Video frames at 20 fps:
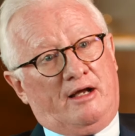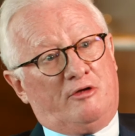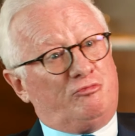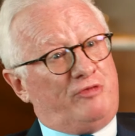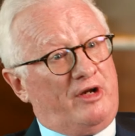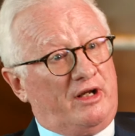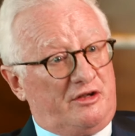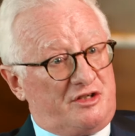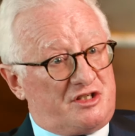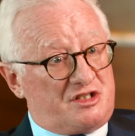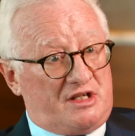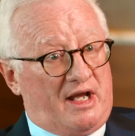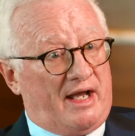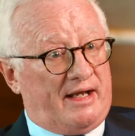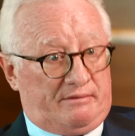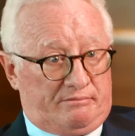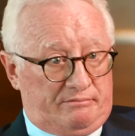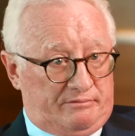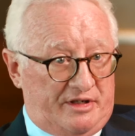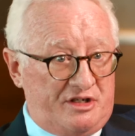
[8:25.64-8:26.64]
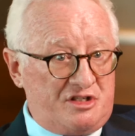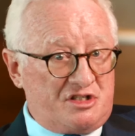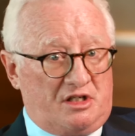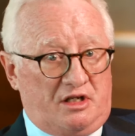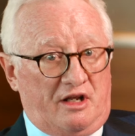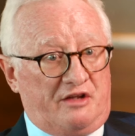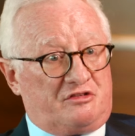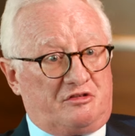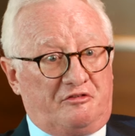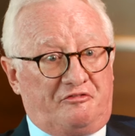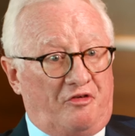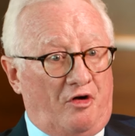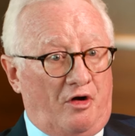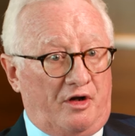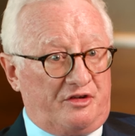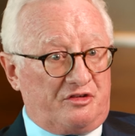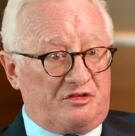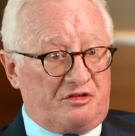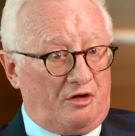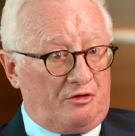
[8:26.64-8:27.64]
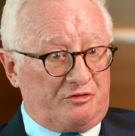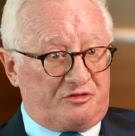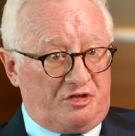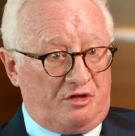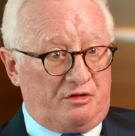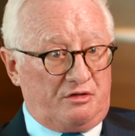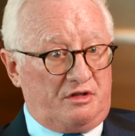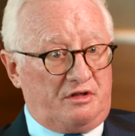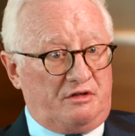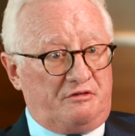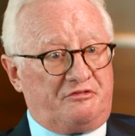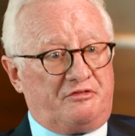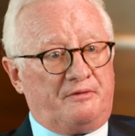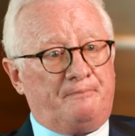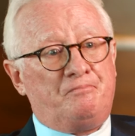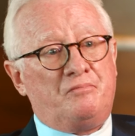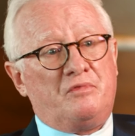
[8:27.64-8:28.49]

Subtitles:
real estate is classified as an alternative.